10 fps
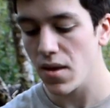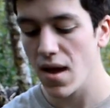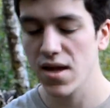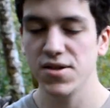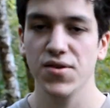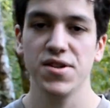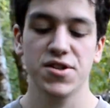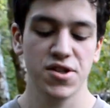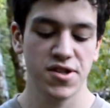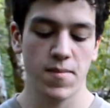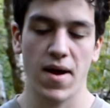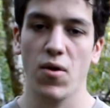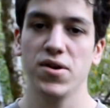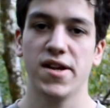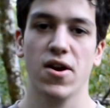And so it's just something I
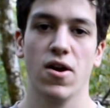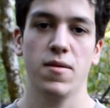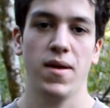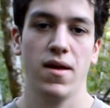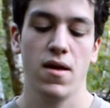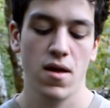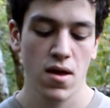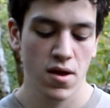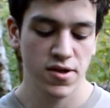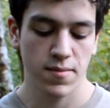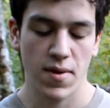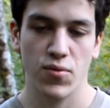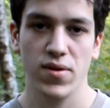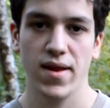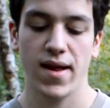always carry on me, something I
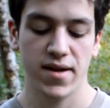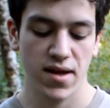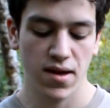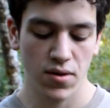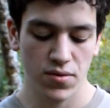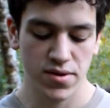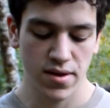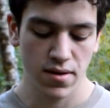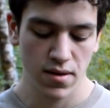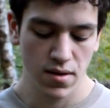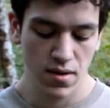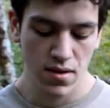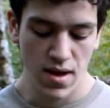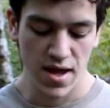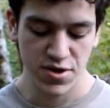really like to use,
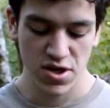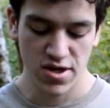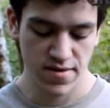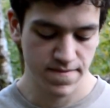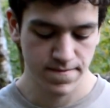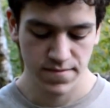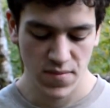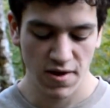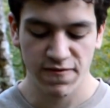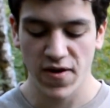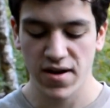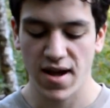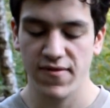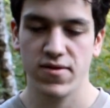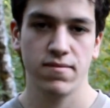and just a fun
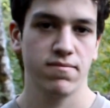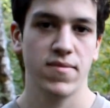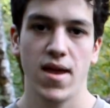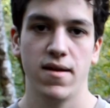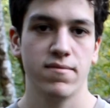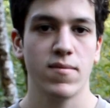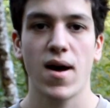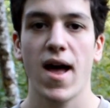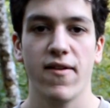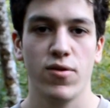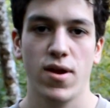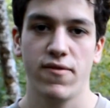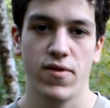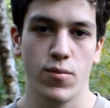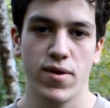knife that I have a lot of
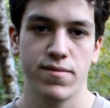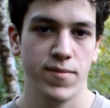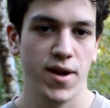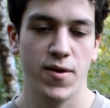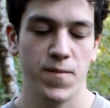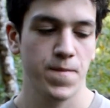fun with, you know.